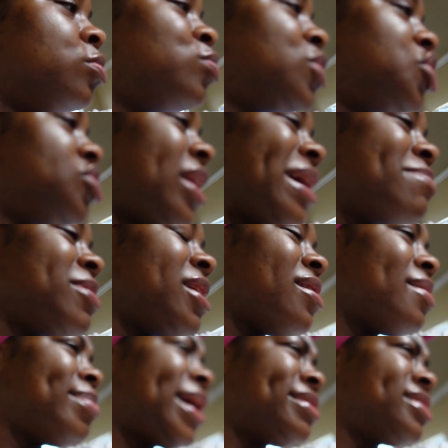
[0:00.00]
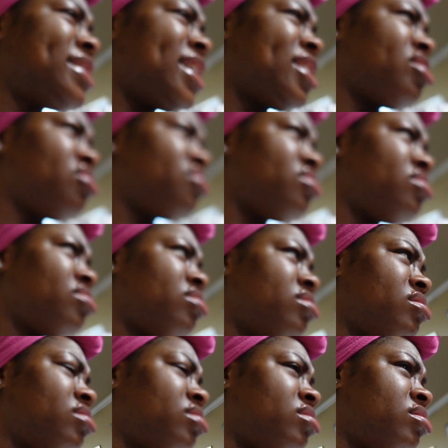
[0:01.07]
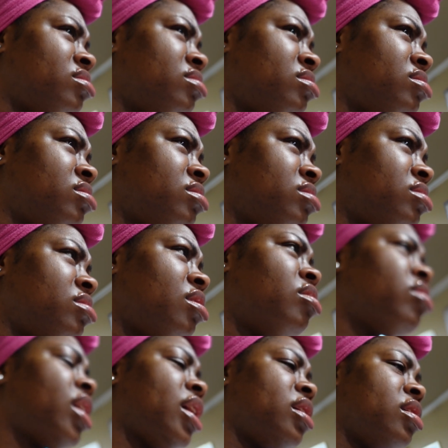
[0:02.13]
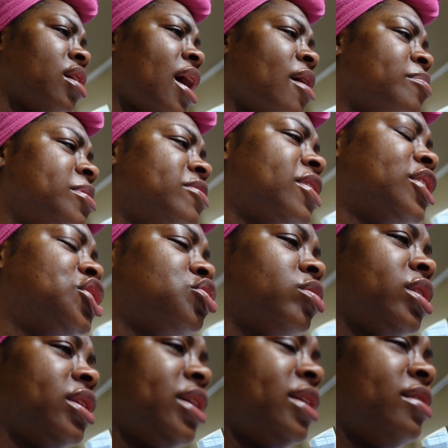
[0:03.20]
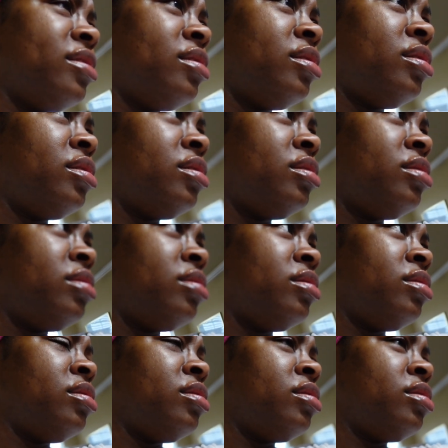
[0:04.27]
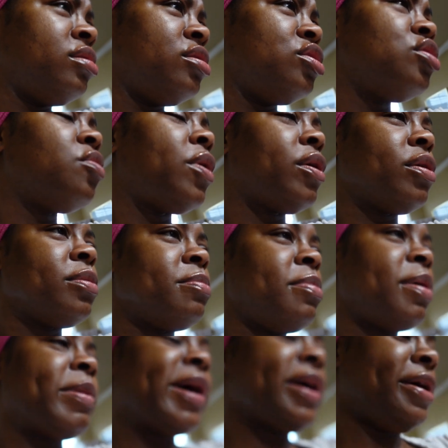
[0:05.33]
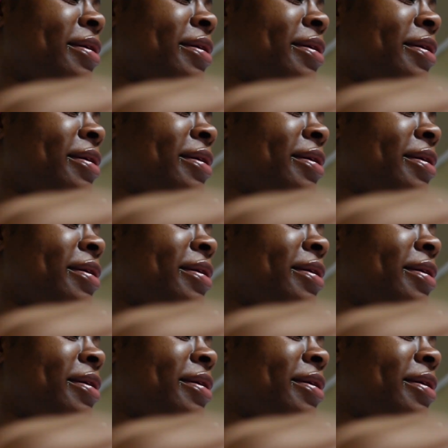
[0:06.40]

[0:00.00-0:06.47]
would you like me to come downstairs? Yes. Please. Okay, I'll be there shortly. Thank you. You're welcome. Bye bye.